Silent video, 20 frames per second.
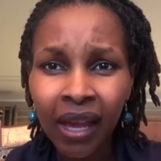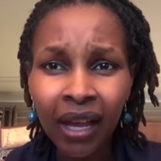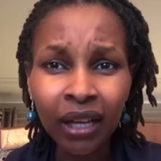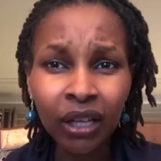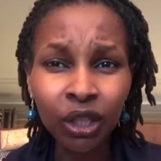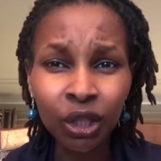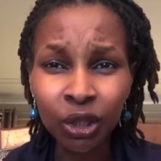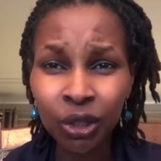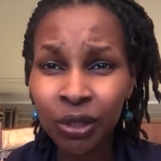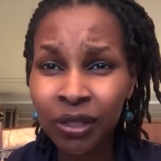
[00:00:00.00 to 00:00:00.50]

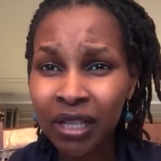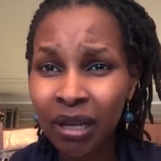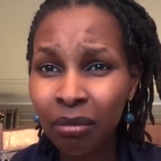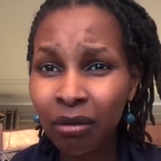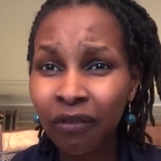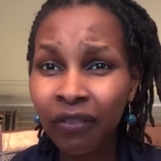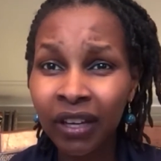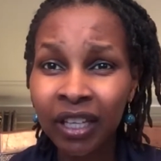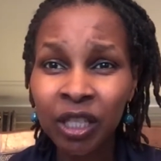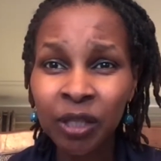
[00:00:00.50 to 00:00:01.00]
due to some
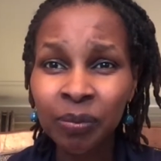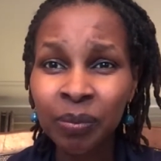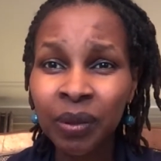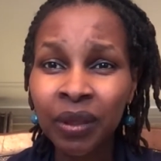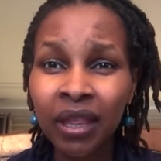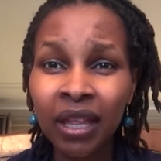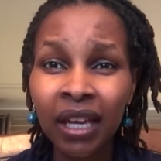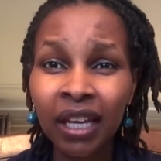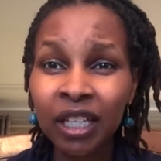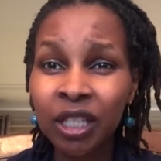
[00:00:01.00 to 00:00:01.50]
of the
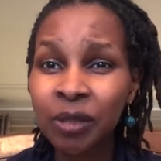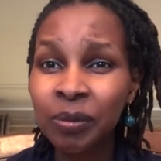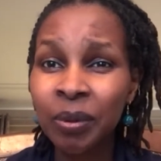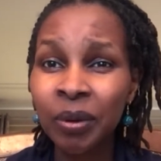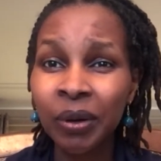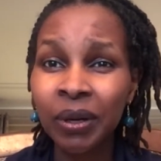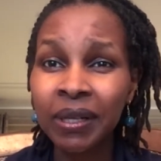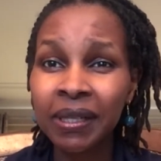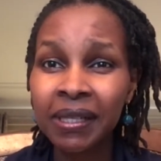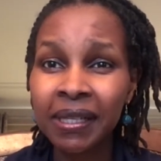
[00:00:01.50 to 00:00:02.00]

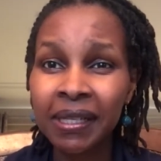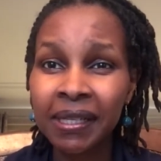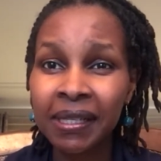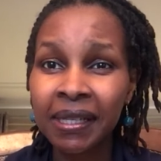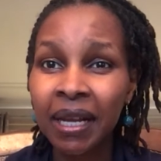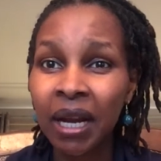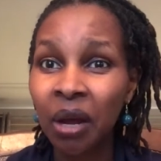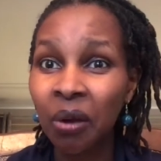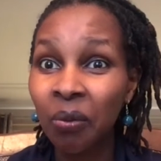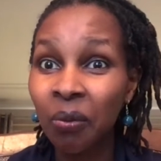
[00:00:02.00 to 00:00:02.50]
experiences
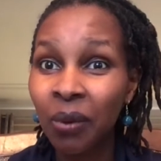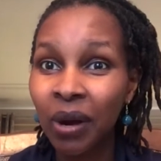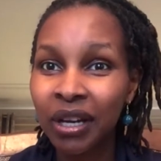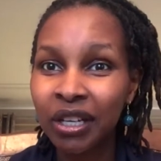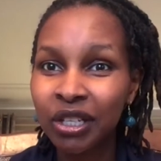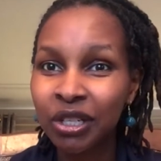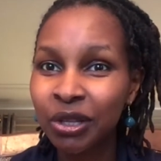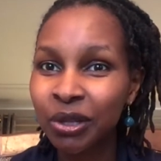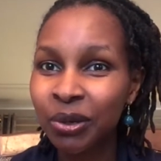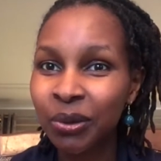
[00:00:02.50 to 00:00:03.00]
that I
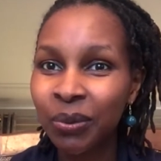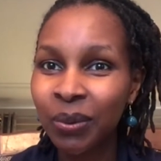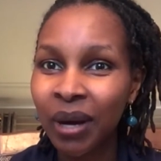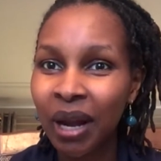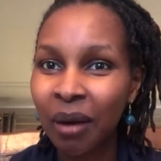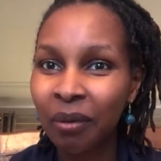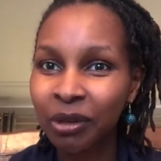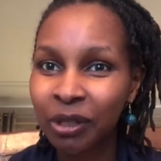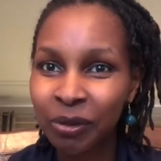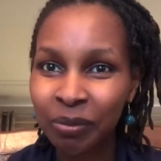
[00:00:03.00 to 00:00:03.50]
went through when
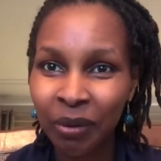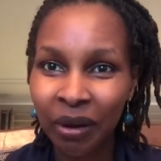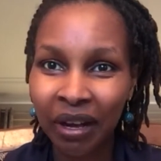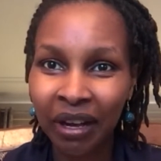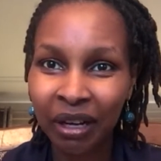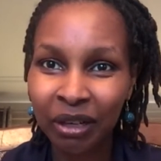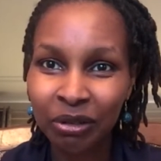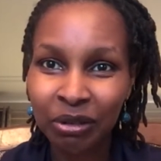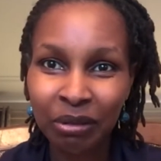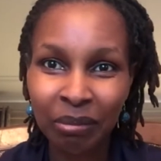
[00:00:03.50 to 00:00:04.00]
I was
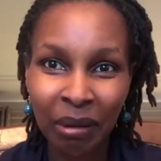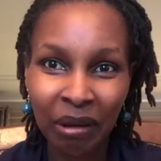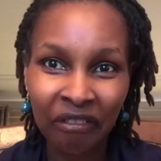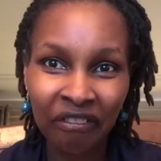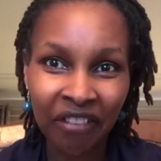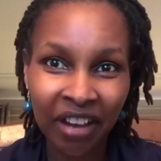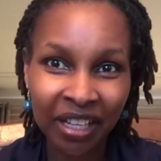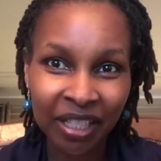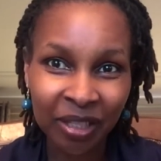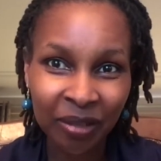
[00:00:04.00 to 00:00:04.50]
pregnant with my
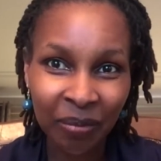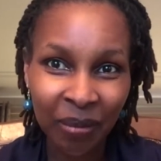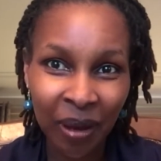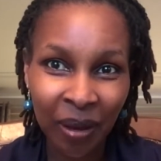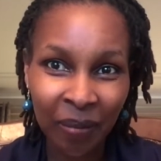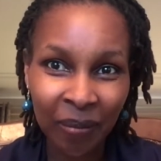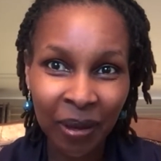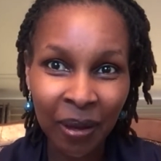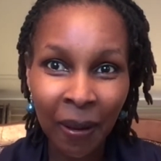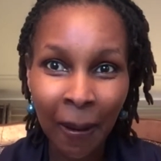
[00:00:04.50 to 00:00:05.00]
first
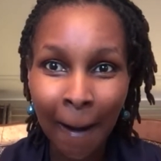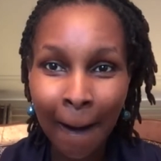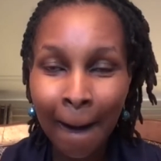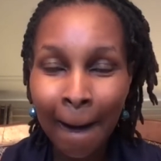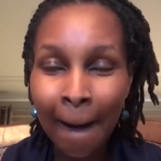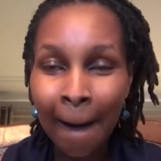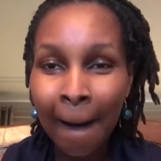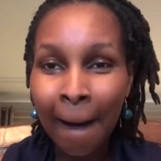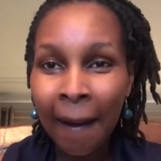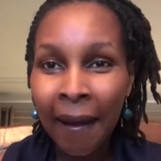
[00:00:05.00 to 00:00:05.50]
baby.
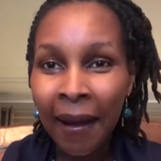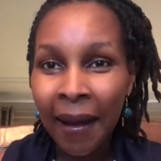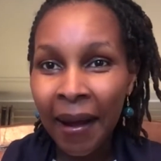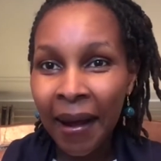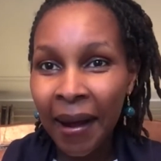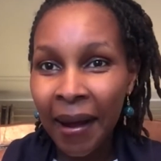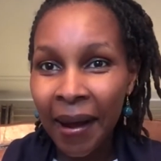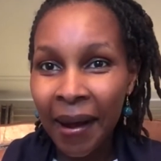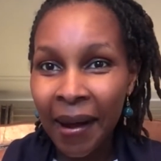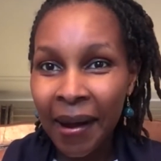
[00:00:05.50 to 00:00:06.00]

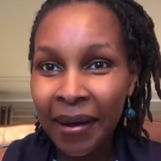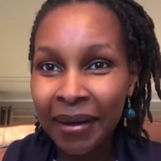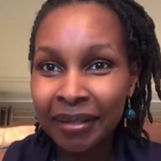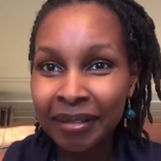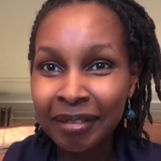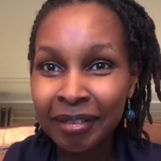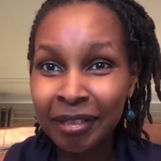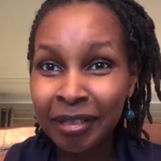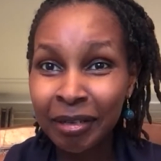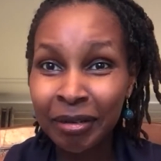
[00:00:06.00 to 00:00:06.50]

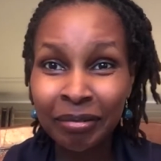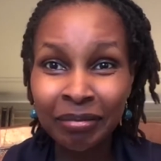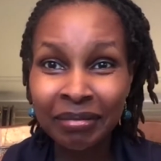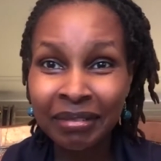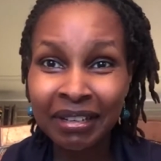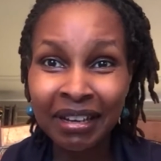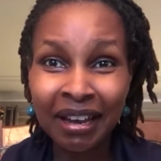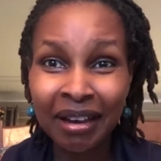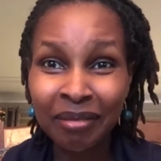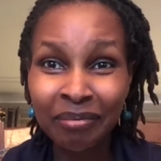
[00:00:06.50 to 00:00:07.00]
So
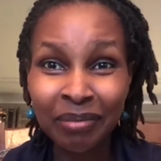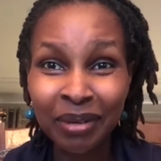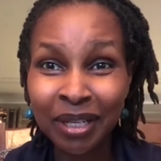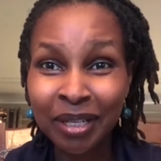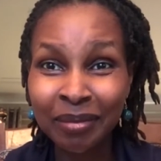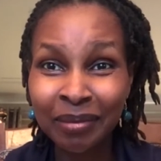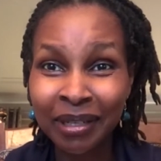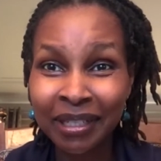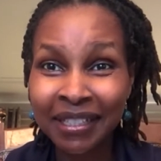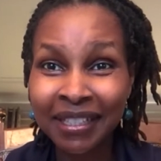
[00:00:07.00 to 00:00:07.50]
yeah,
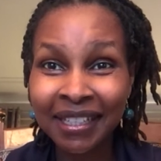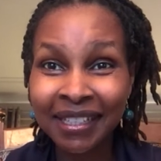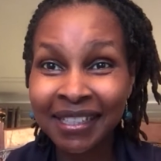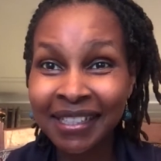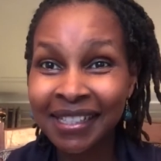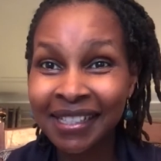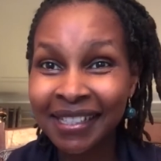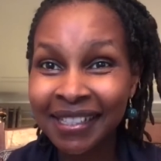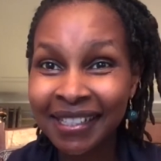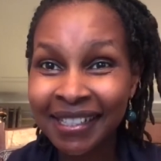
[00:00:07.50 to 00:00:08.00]
pretty much
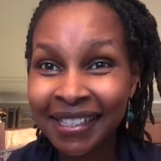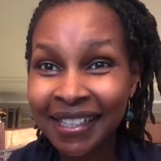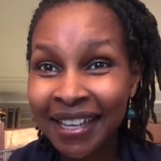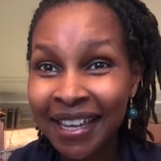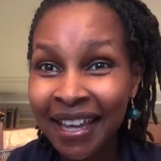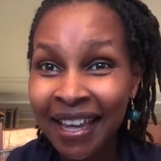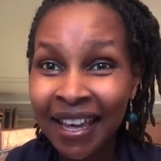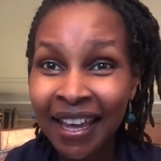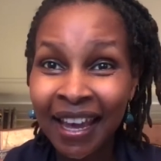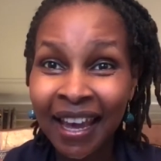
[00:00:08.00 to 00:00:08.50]
that's it.
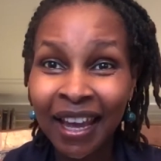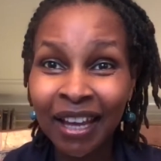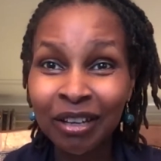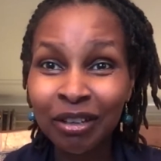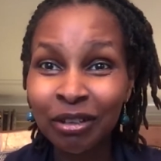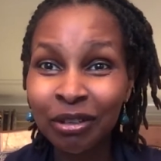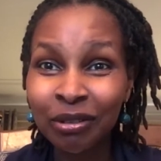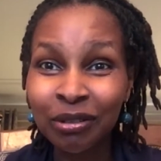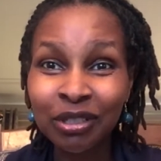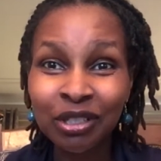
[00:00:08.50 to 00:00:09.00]
And
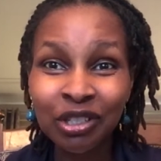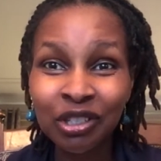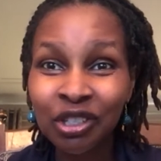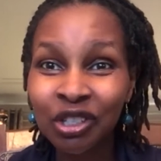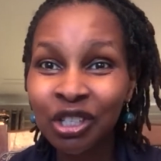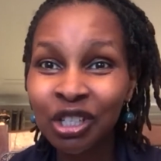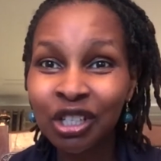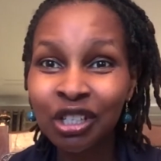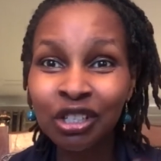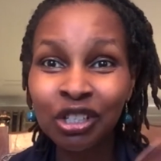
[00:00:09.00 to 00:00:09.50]

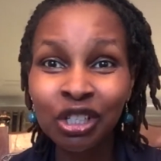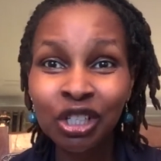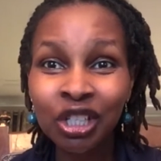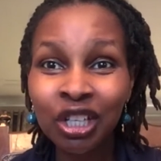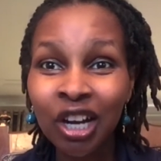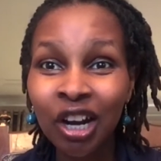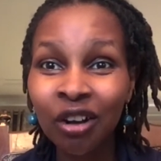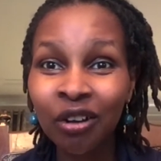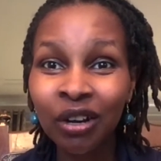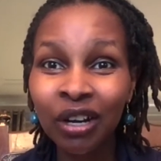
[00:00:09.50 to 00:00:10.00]
just
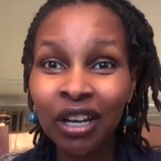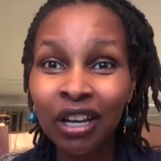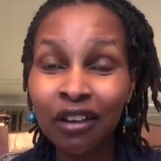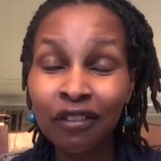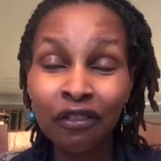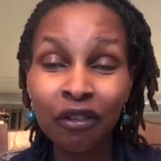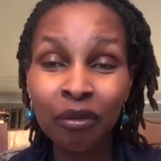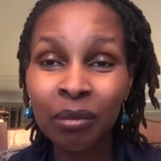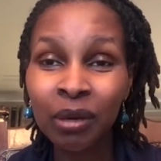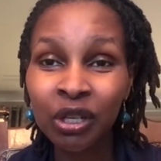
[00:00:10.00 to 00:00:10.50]
sharing
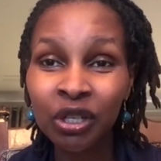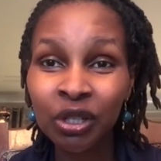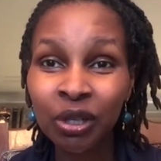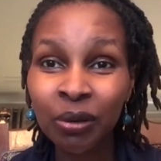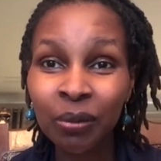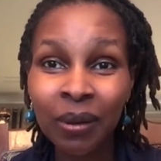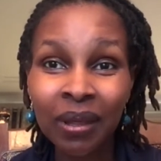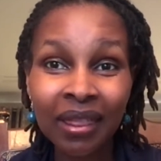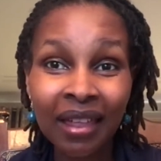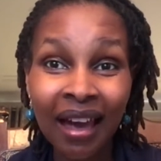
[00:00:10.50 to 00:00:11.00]

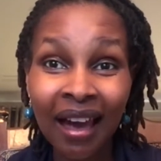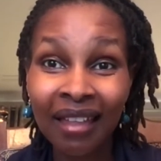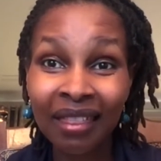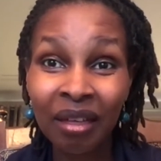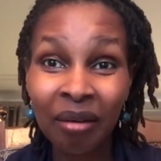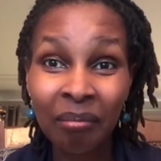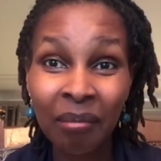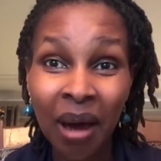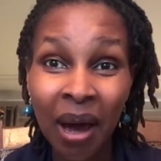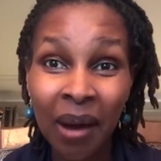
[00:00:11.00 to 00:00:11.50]
information with
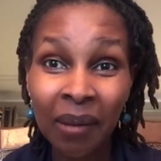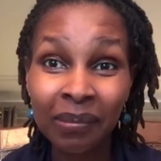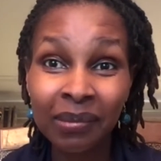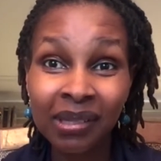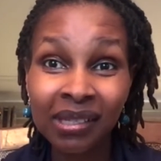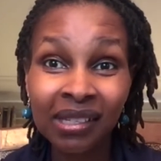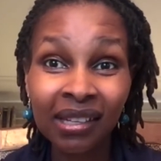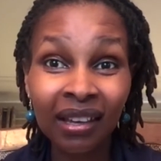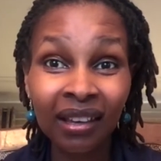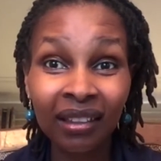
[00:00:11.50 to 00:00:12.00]
other
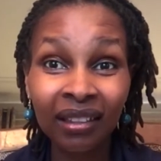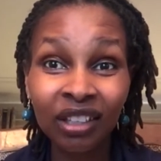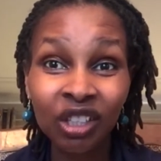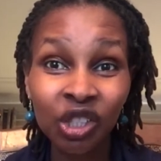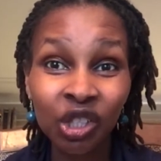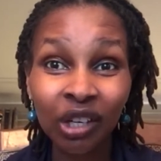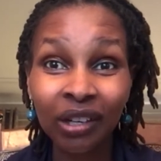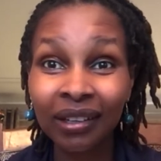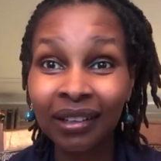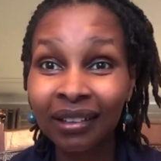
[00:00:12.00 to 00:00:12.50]
moms in the
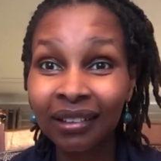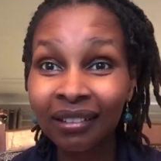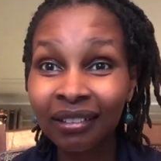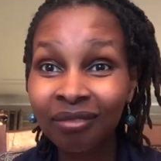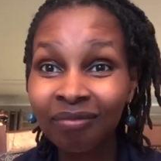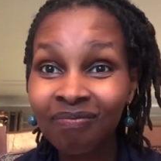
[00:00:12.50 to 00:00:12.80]
channel.